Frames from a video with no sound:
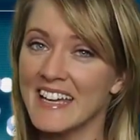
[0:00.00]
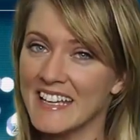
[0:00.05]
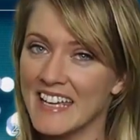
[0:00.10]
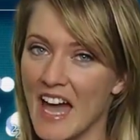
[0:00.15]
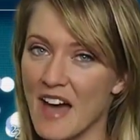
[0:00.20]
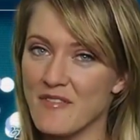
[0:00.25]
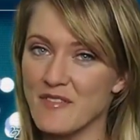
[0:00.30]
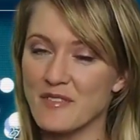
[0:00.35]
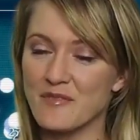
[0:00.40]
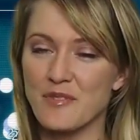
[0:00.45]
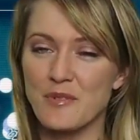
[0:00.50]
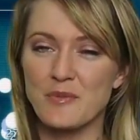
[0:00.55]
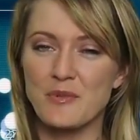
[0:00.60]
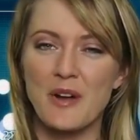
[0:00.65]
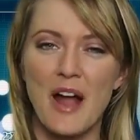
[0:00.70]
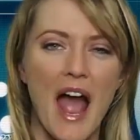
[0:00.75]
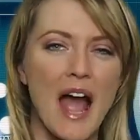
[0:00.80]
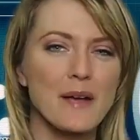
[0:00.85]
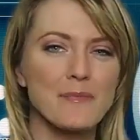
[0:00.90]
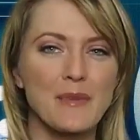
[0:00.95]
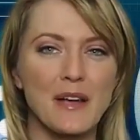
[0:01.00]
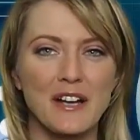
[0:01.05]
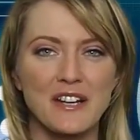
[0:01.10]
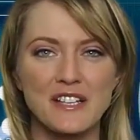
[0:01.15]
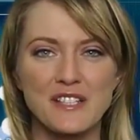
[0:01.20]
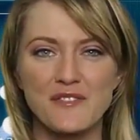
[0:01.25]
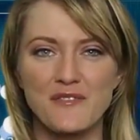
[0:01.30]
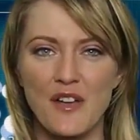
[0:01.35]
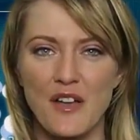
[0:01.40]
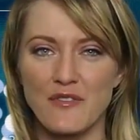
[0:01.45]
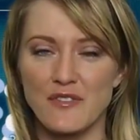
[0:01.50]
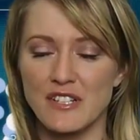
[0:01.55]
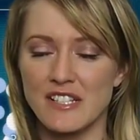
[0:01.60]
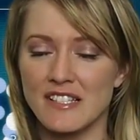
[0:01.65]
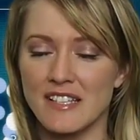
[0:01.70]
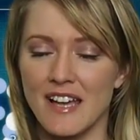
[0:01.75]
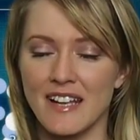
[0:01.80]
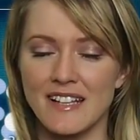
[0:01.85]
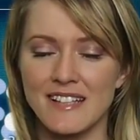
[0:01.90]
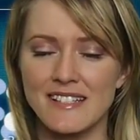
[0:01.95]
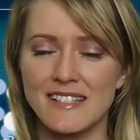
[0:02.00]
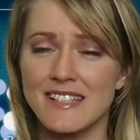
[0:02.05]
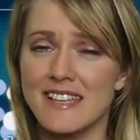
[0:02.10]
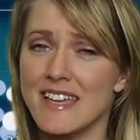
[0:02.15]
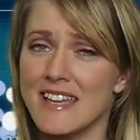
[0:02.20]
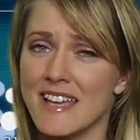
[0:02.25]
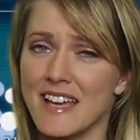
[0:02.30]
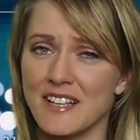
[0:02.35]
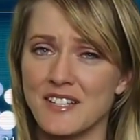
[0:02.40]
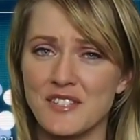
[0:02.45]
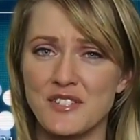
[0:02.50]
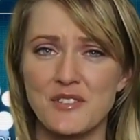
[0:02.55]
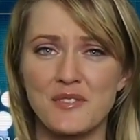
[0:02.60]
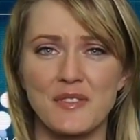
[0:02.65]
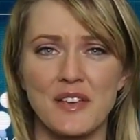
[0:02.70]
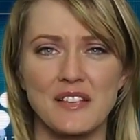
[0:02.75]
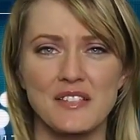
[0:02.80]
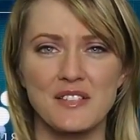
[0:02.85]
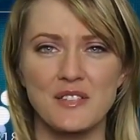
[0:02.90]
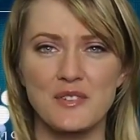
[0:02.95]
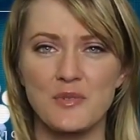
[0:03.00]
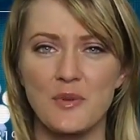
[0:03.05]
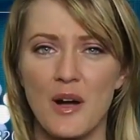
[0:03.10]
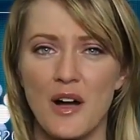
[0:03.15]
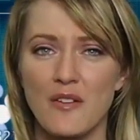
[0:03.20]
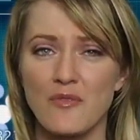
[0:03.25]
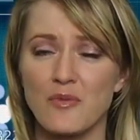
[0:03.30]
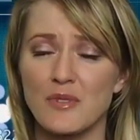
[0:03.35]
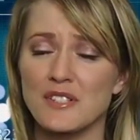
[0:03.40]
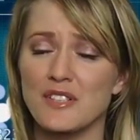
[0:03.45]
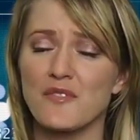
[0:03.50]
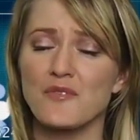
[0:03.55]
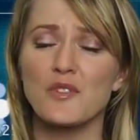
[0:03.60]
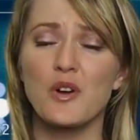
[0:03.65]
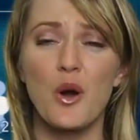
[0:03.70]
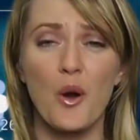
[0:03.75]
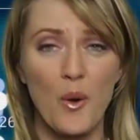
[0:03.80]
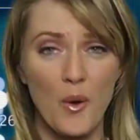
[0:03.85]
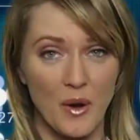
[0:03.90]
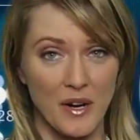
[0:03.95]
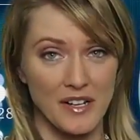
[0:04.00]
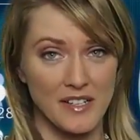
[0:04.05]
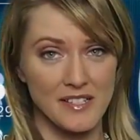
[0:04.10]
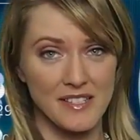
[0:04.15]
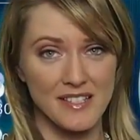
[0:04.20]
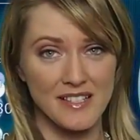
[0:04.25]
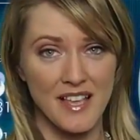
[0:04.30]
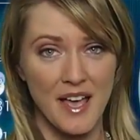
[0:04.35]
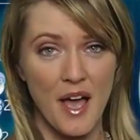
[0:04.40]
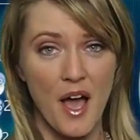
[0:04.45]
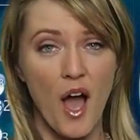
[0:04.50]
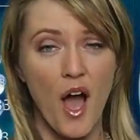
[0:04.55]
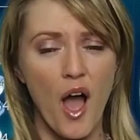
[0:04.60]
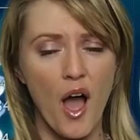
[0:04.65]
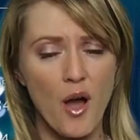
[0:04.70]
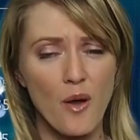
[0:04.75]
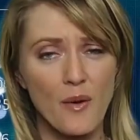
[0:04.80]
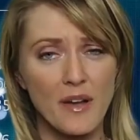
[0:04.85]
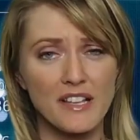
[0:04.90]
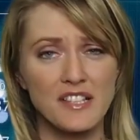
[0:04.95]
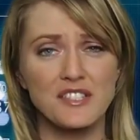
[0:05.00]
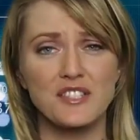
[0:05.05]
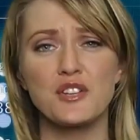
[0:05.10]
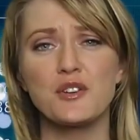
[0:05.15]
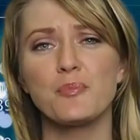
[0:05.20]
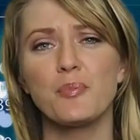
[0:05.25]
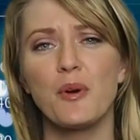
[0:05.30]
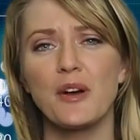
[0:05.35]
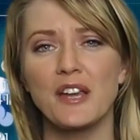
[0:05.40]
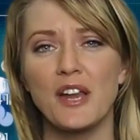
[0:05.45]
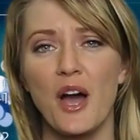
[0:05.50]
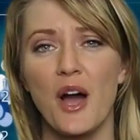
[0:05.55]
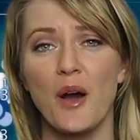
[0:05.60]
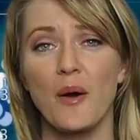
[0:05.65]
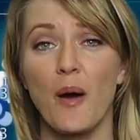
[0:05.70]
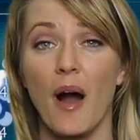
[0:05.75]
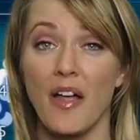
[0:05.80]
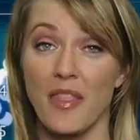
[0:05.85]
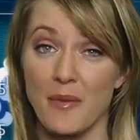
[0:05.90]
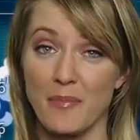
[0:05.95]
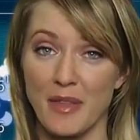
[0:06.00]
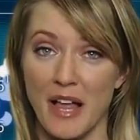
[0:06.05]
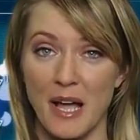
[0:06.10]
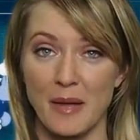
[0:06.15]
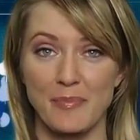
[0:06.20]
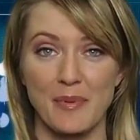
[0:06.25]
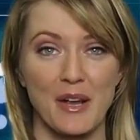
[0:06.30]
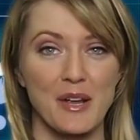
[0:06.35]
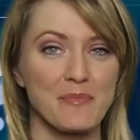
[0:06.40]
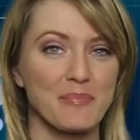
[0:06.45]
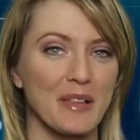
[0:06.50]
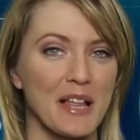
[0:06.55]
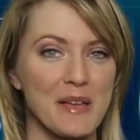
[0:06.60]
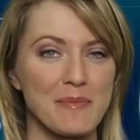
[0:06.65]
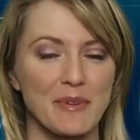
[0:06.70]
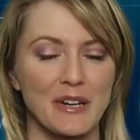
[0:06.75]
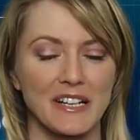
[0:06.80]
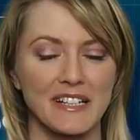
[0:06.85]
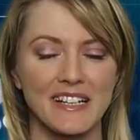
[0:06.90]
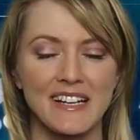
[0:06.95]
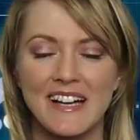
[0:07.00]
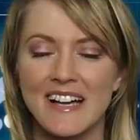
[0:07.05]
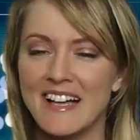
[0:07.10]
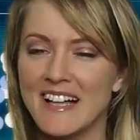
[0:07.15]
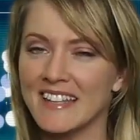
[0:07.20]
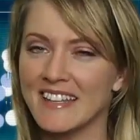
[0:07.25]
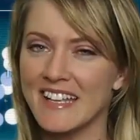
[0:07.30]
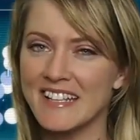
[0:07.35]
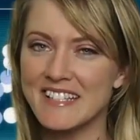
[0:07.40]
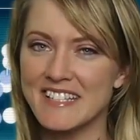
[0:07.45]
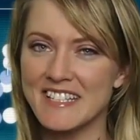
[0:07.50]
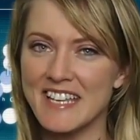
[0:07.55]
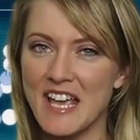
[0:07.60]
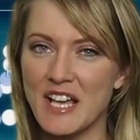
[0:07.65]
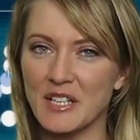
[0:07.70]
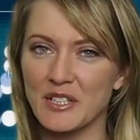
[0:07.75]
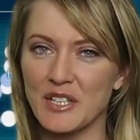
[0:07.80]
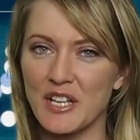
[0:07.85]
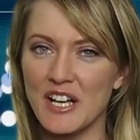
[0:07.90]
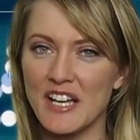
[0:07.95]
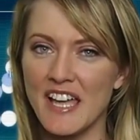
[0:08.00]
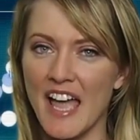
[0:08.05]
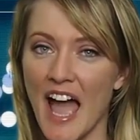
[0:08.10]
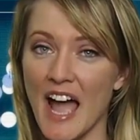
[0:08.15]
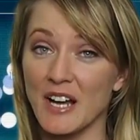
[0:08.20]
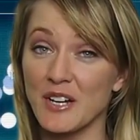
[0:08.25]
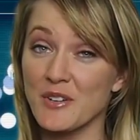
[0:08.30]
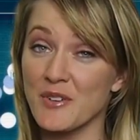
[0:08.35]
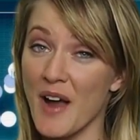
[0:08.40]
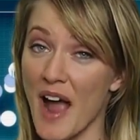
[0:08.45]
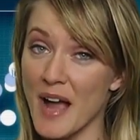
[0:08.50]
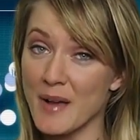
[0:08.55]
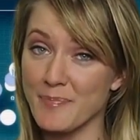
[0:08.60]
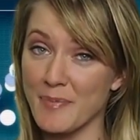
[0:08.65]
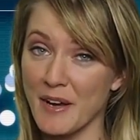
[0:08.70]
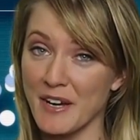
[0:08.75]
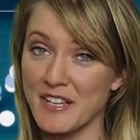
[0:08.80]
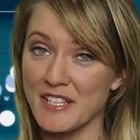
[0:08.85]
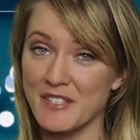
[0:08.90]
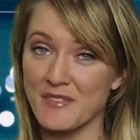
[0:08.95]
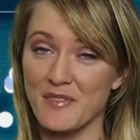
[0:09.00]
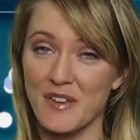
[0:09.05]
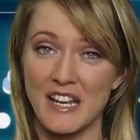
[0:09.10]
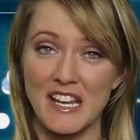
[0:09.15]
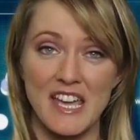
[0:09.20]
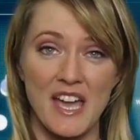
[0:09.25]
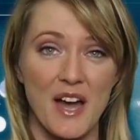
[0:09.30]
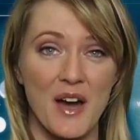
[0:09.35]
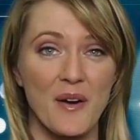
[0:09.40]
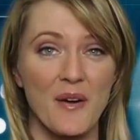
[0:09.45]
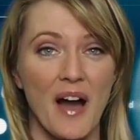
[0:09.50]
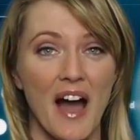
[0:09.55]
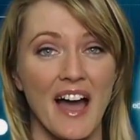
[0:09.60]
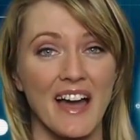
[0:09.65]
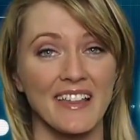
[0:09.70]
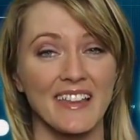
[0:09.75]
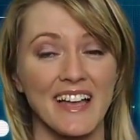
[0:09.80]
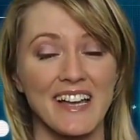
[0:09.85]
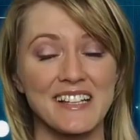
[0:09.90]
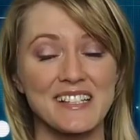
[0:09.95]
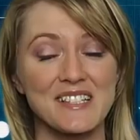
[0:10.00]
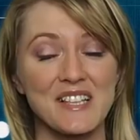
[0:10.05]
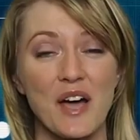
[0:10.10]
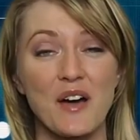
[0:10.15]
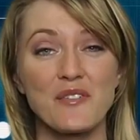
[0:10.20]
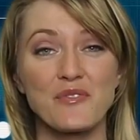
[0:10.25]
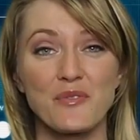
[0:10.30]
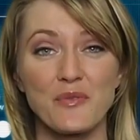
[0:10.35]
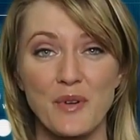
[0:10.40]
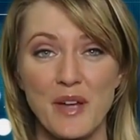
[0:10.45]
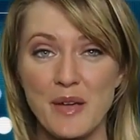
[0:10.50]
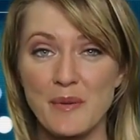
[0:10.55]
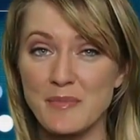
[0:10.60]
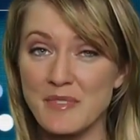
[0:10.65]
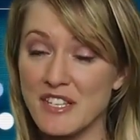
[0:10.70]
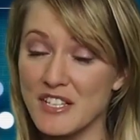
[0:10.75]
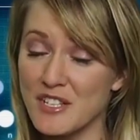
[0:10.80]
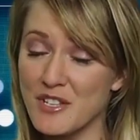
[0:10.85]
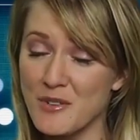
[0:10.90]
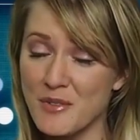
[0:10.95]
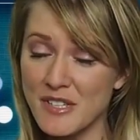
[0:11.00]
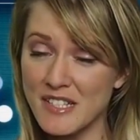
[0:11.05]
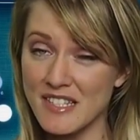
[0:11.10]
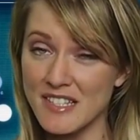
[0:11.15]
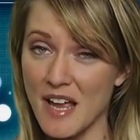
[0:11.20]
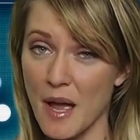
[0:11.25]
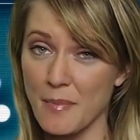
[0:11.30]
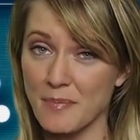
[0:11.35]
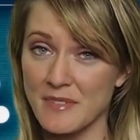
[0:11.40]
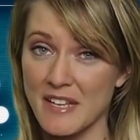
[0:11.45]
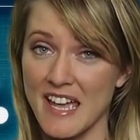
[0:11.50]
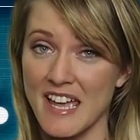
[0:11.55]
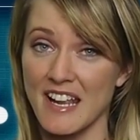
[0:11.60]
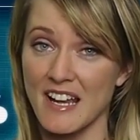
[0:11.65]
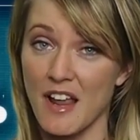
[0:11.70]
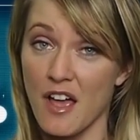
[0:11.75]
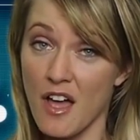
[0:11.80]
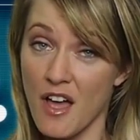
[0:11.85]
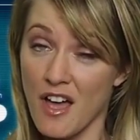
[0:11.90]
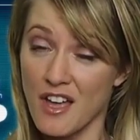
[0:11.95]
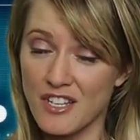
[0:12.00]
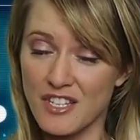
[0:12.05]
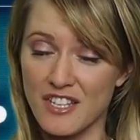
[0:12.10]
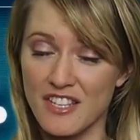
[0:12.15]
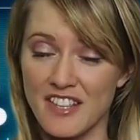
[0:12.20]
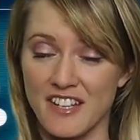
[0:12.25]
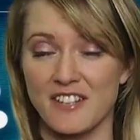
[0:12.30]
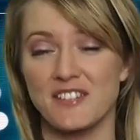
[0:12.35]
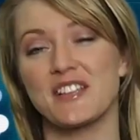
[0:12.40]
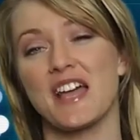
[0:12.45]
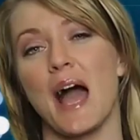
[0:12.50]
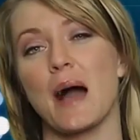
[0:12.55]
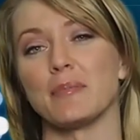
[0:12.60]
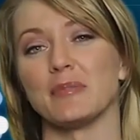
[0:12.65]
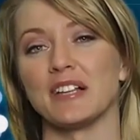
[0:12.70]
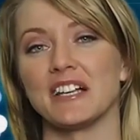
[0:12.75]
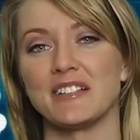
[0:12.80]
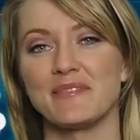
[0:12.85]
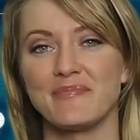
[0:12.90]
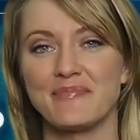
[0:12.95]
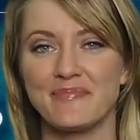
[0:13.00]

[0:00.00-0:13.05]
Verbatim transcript: Kevin from Crackberry's favorite site at CES 2012 was, of course, OS 2.0 on the BlackBerry Playbook. Let's take a look at Crackberry's video highlights of RIM's newest update to their tablet.